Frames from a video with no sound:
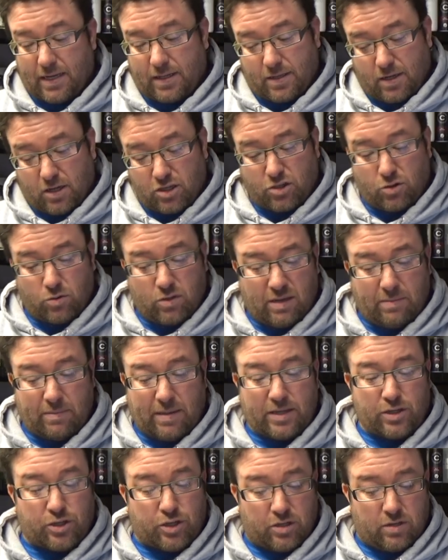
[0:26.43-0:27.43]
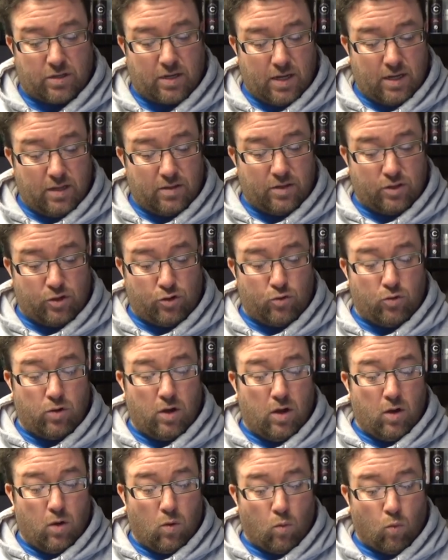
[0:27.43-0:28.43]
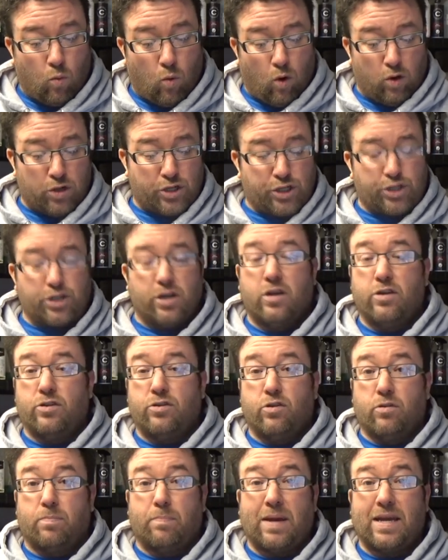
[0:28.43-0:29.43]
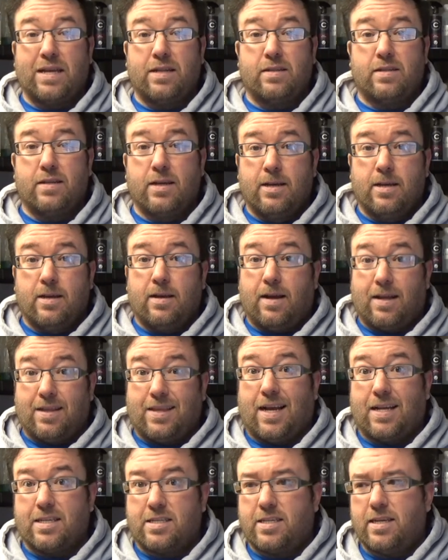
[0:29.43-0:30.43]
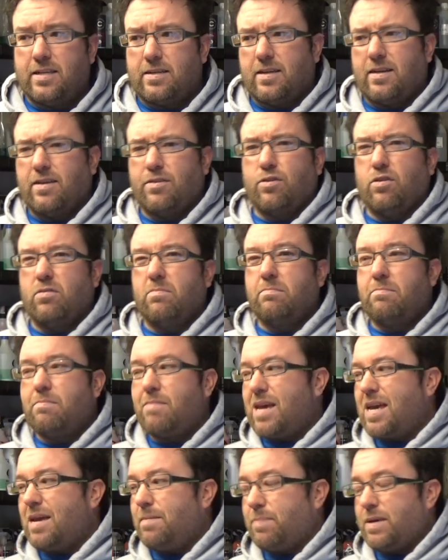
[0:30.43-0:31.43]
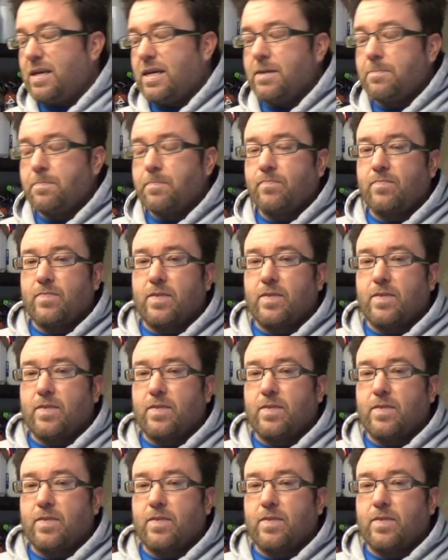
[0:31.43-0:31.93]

It does only mention that you wash your paint and that's it, and I thought maybe